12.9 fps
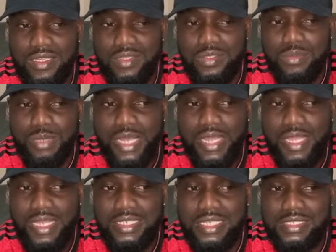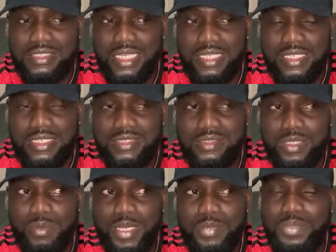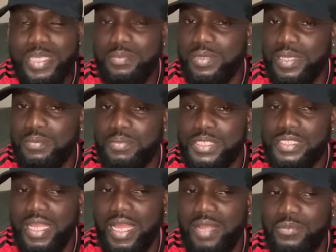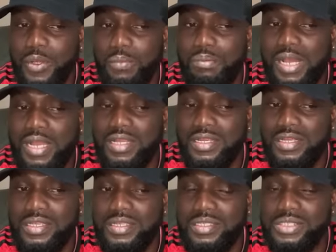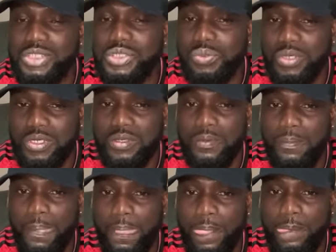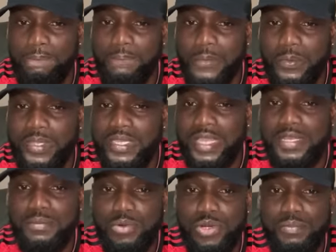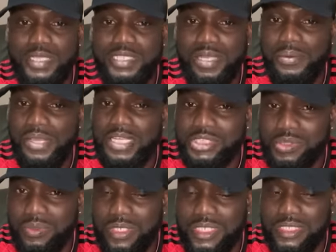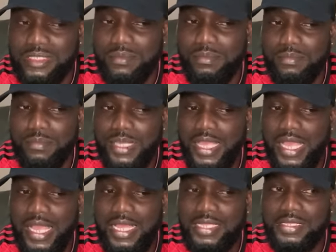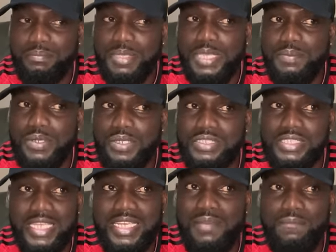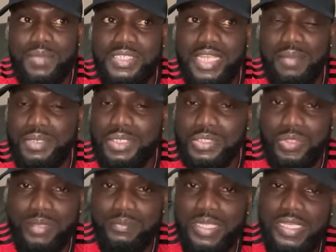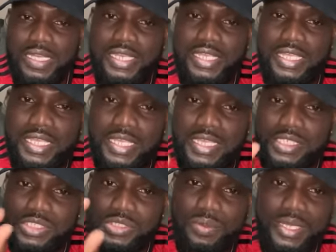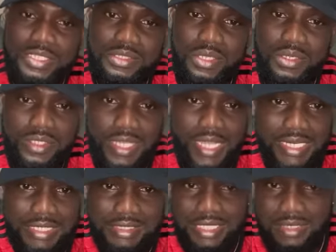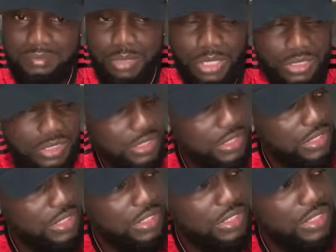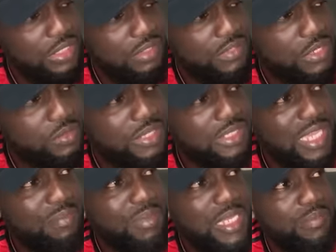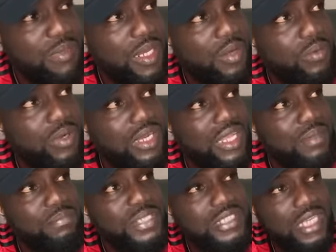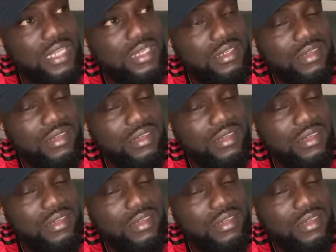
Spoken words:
to my understanding, some of the people in pit number sure. We in at the moment and we are show it. Me can people just send them picture and me just ram down let it show it, so you understand. But if you know say people and hold them picture